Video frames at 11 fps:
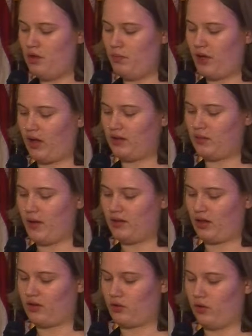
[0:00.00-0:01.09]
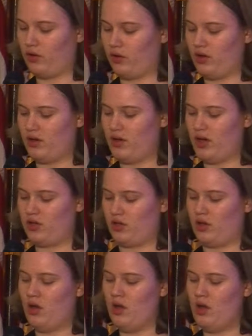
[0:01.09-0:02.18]
because of my sexual
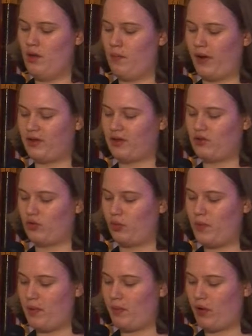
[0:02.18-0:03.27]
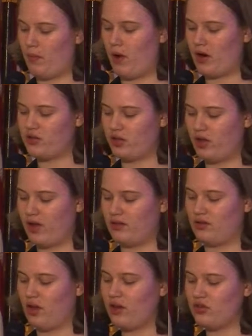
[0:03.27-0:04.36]
orientation. Bisexual people are marginalized
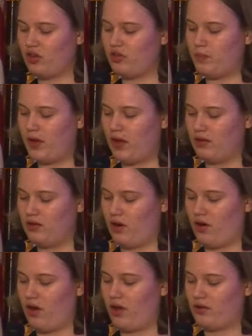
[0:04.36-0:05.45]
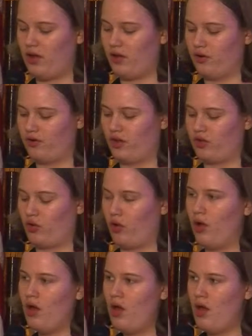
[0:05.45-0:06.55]
not just because they're not
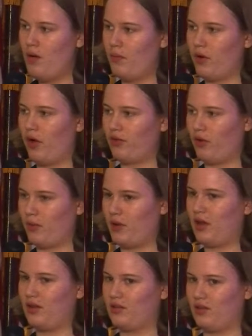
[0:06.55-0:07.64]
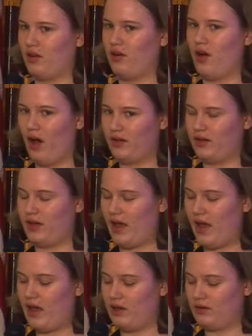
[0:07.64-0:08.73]
heterosexual, but also because they're
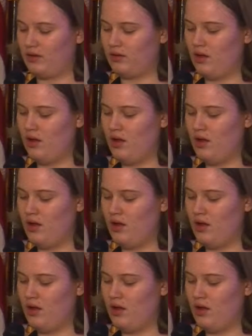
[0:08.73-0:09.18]
non-gays.